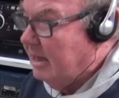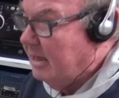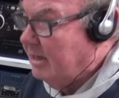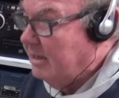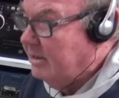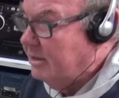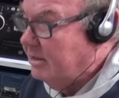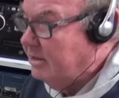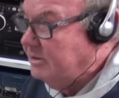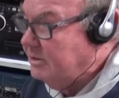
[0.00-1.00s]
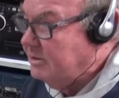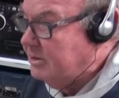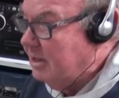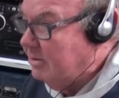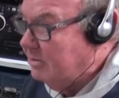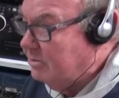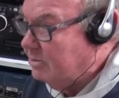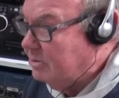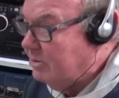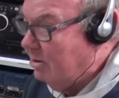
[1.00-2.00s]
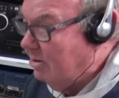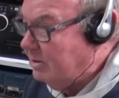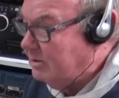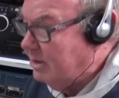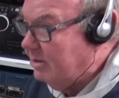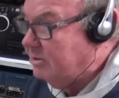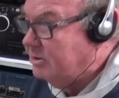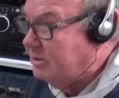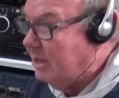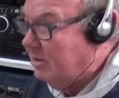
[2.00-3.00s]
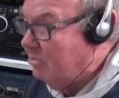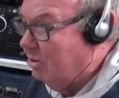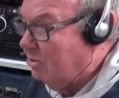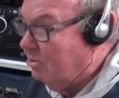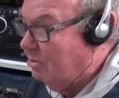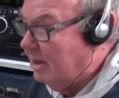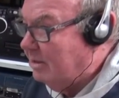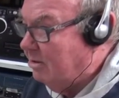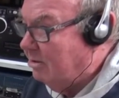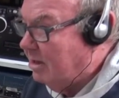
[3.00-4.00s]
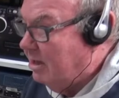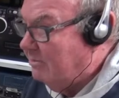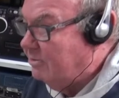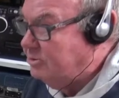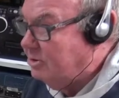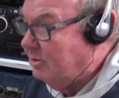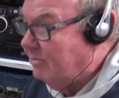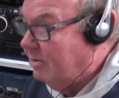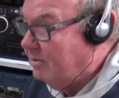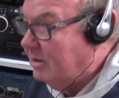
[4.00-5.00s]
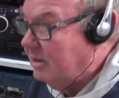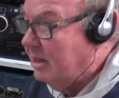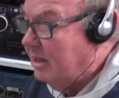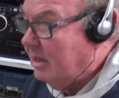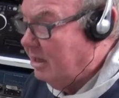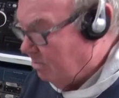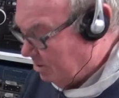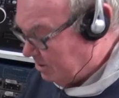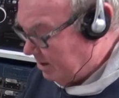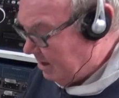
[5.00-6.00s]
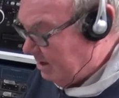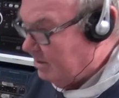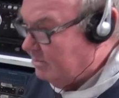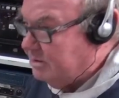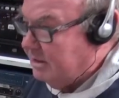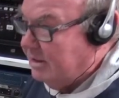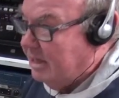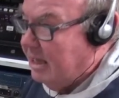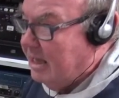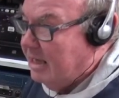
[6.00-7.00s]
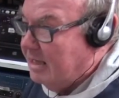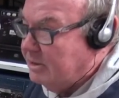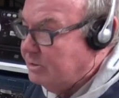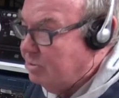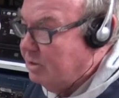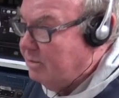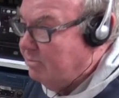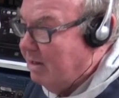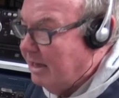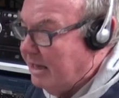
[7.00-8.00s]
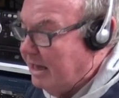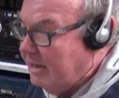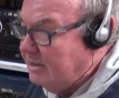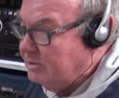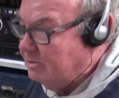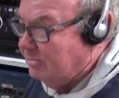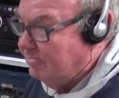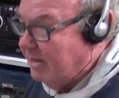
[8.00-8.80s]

And these are the Stones, the Rolling Stones, Charlie Watt and all that lot, But John of Oatley. He wants to hear them sing Sweet Black Angel.